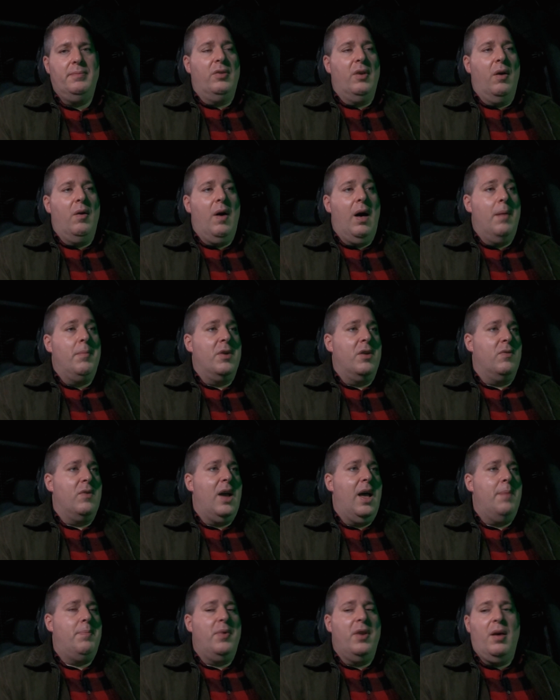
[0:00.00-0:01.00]
So I'm gonna
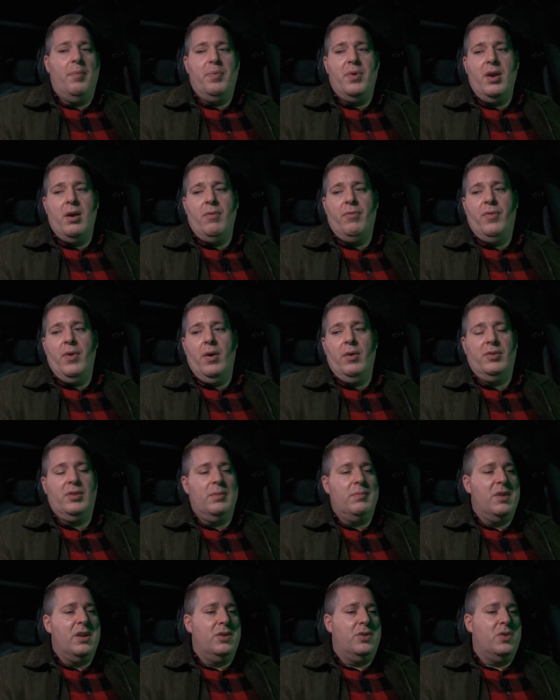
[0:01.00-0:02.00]
wrap it up here, folks.
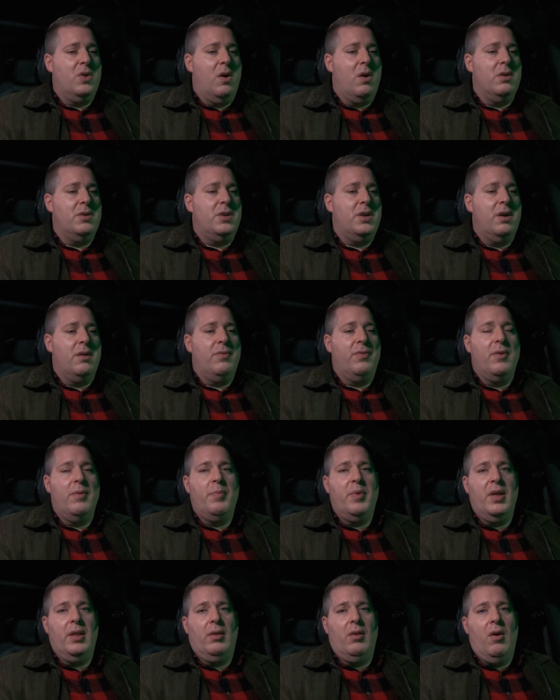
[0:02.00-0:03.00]
I'm gonna charge here for a
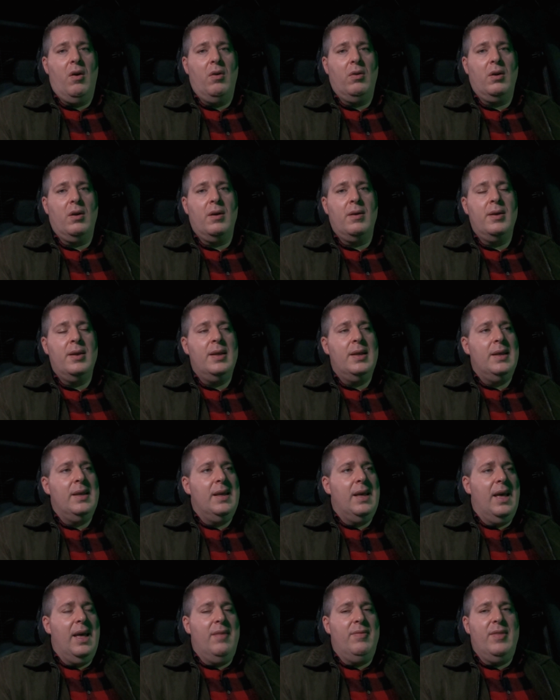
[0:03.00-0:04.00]
bit longer
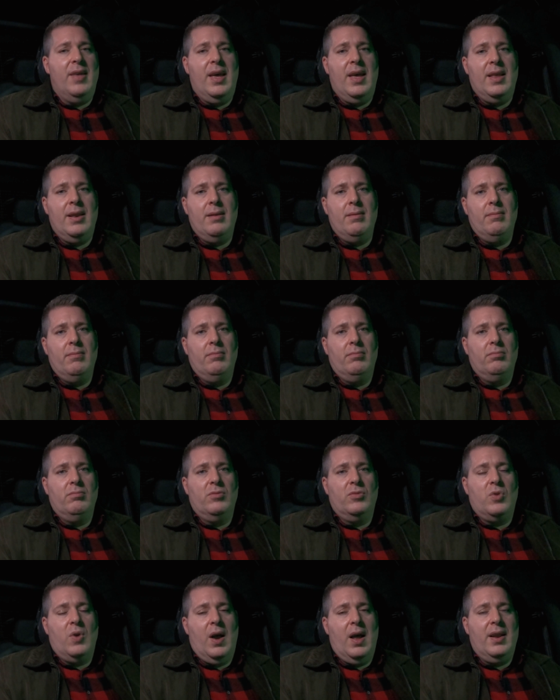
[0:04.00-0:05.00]
and then
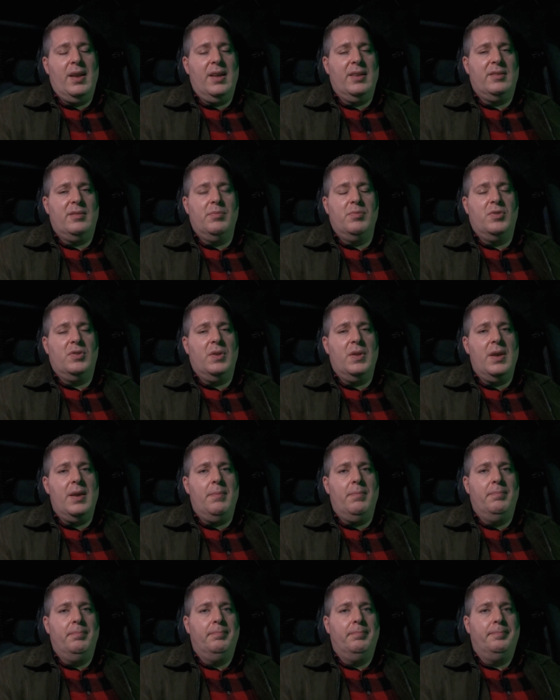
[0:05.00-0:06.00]
try to get some
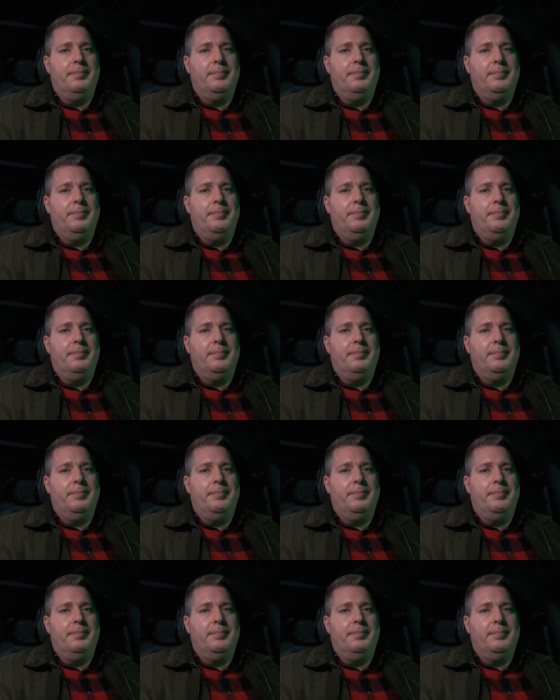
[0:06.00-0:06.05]
sleep.